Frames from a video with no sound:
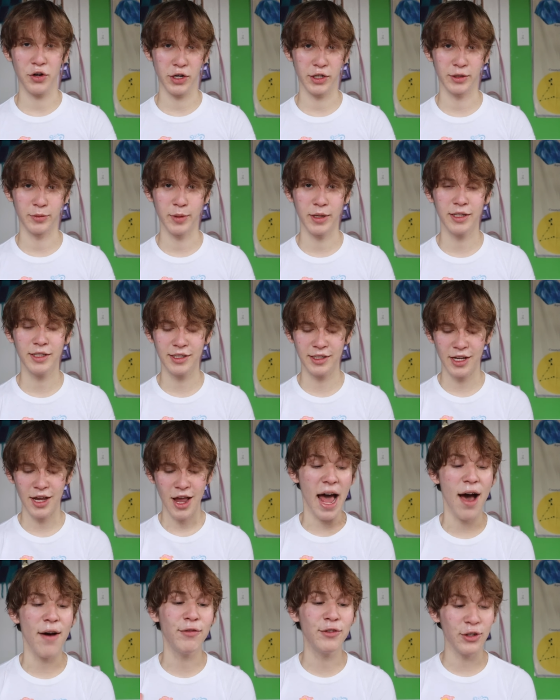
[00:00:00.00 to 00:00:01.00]
Christmas.
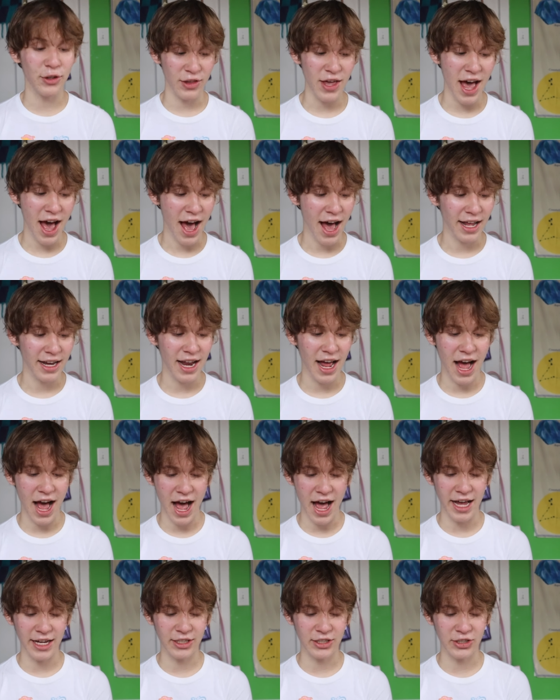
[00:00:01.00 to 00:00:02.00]
After that,
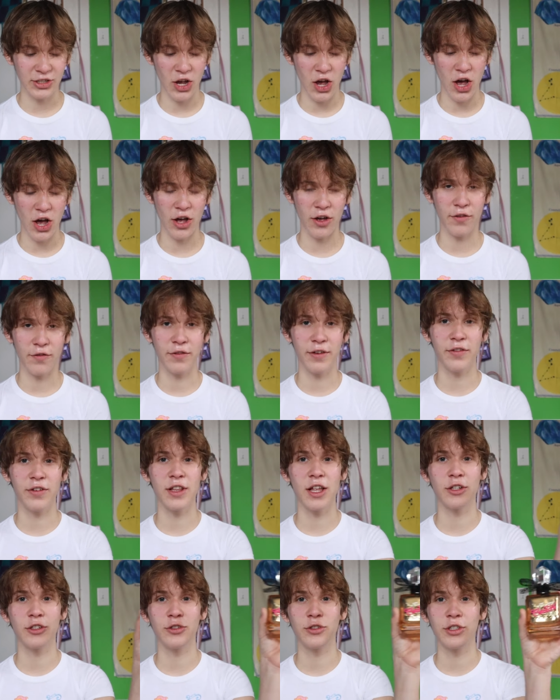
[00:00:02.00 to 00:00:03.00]
I saw Viva
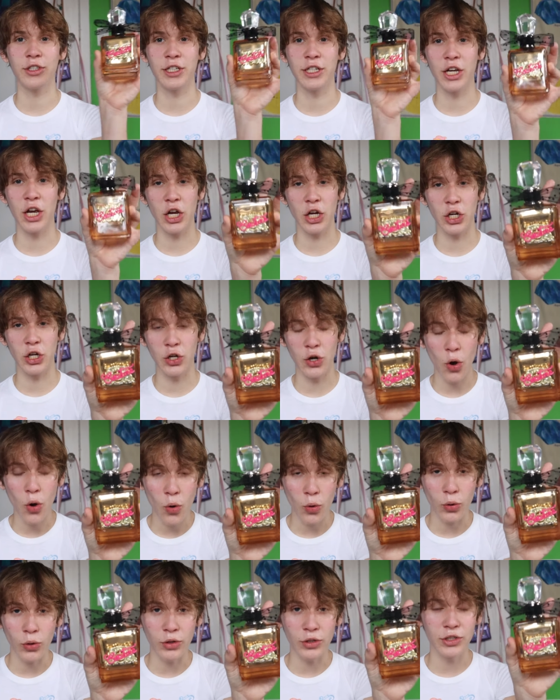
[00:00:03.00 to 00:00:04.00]
La Juicy
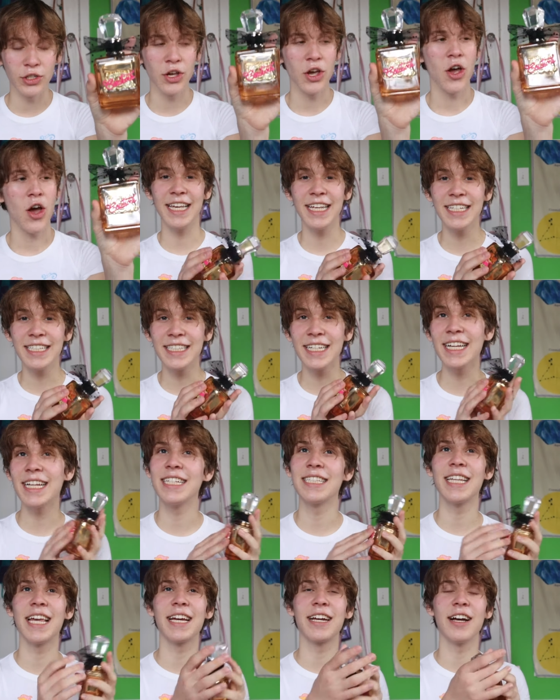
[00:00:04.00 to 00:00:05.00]
Gold. This
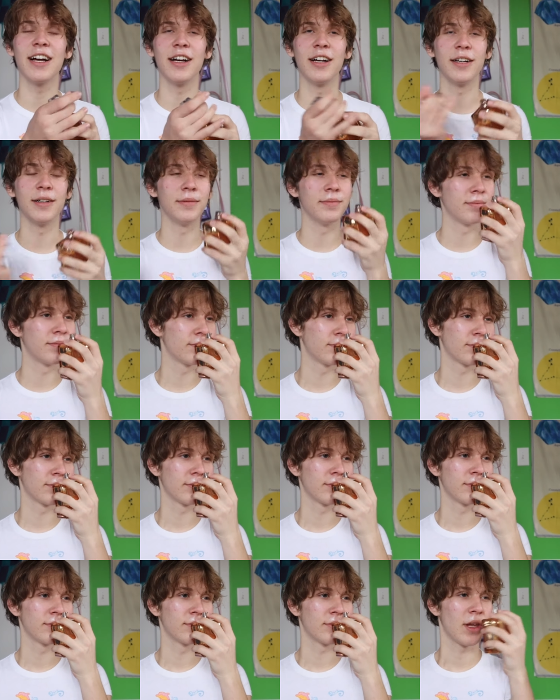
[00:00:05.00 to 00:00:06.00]
is like a
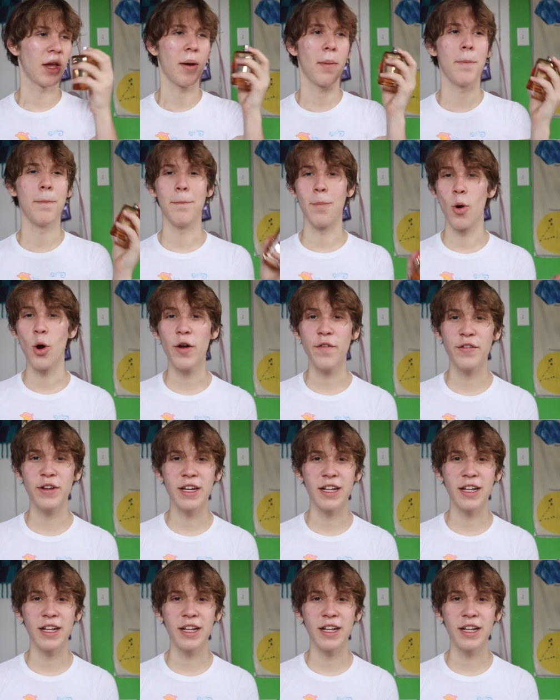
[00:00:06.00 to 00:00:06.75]
more